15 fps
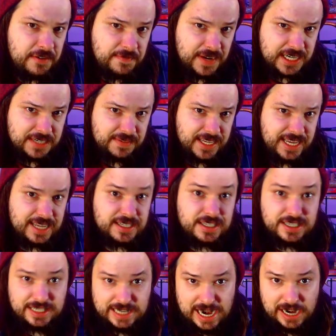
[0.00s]
effectively get
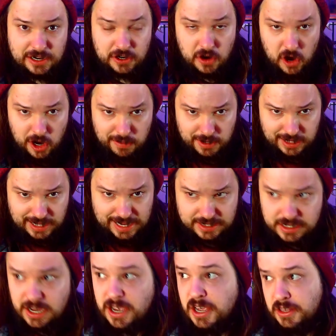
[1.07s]
standard armor
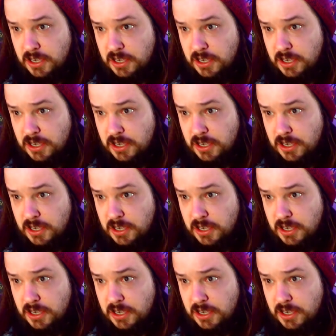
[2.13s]
class.